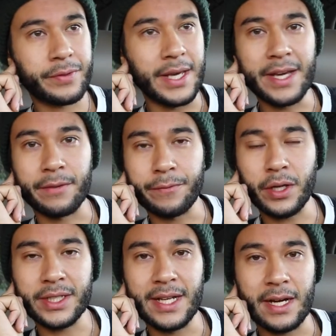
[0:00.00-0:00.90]
8
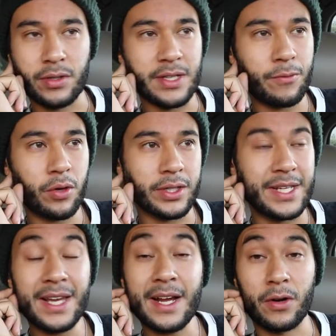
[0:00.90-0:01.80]
fucking hours. I've worked
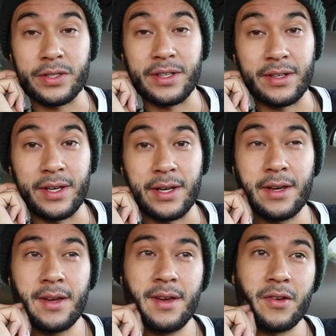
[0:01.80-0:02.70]
10 hours in a day,
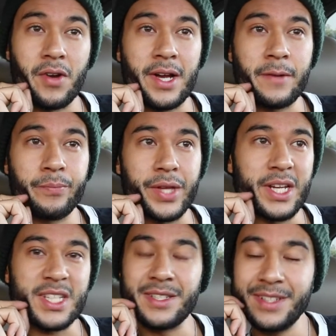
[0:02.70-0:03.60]
right?
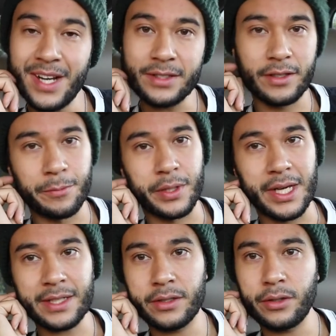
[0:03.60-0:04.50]
And it's nothing to me.
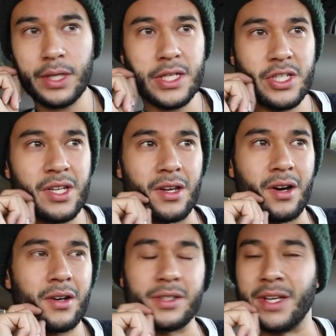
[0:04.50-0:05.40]
I can do that shit
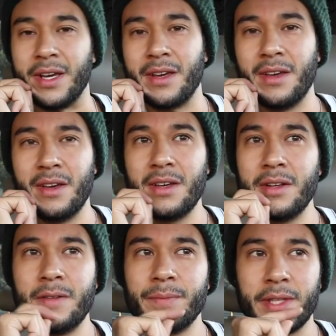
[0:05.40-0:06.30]
all day,
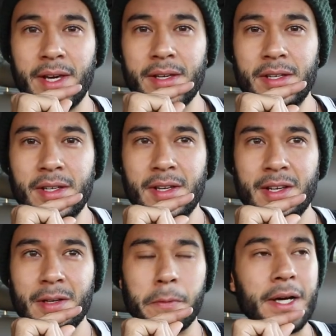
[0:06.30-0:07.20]
okay?
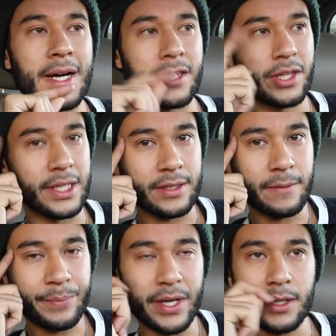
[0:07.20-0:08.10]
But I think,
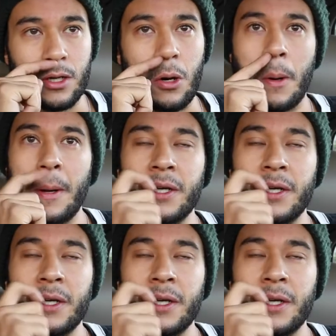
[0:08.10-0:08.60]
and I go,